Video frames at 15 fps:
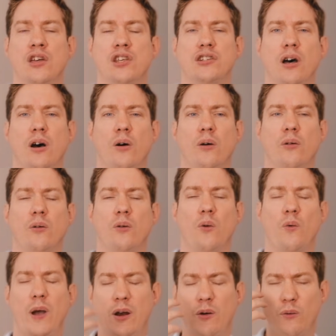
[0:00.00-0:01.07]
So
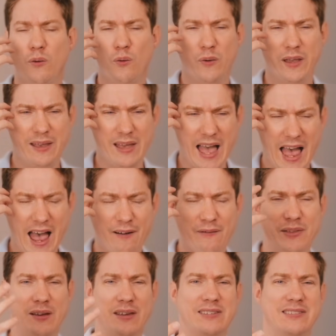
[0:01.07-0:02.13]
when we
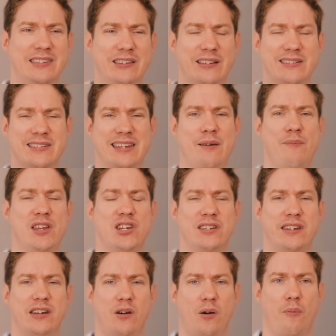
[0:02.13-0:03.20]
have those
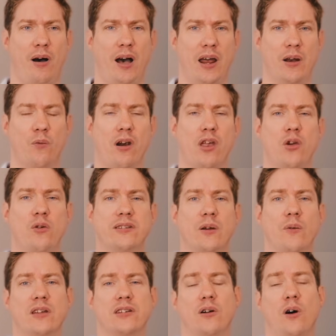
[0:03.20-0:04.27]
images in our mind, we're
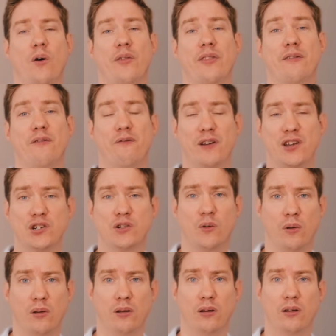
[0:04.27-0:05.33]
using what's called the
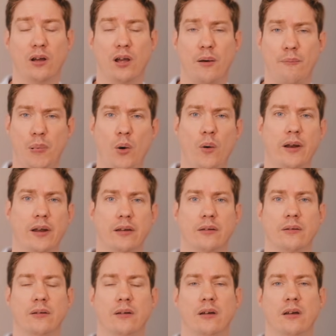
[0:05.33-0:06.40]
visual component.
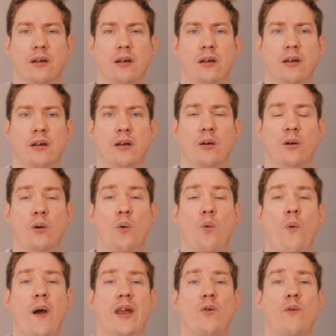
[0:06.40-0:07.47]

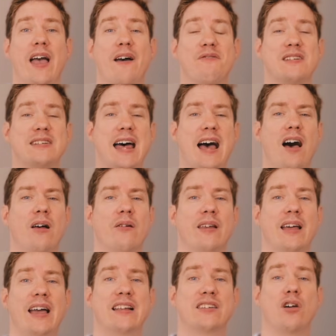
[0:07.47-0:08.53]
When we have sound,
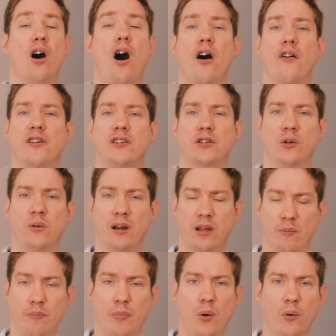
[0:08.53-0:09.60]
it's auditory
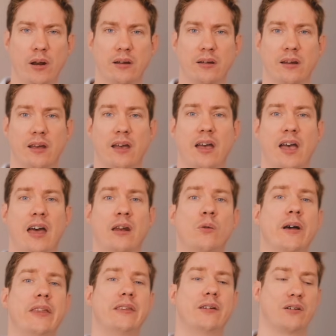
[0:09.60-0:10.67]
component. And
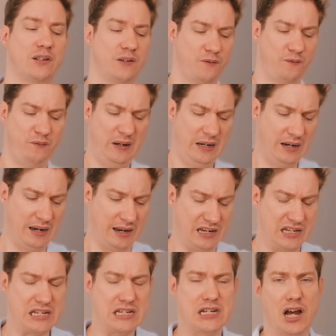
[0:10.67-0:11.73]
when there's
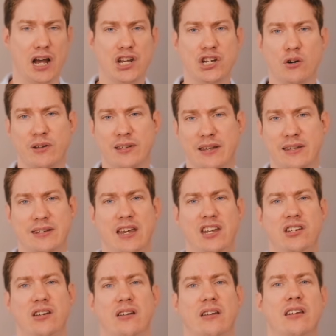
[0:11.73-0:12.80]
feelings, touch, or
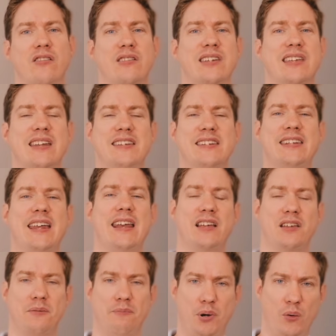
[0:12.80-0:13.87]
sensation, there's
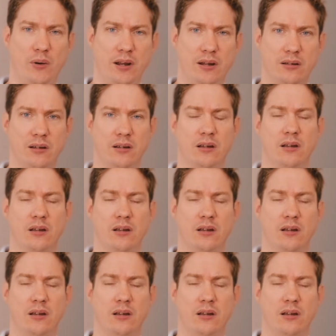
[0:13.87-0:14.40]
kinesthetic component.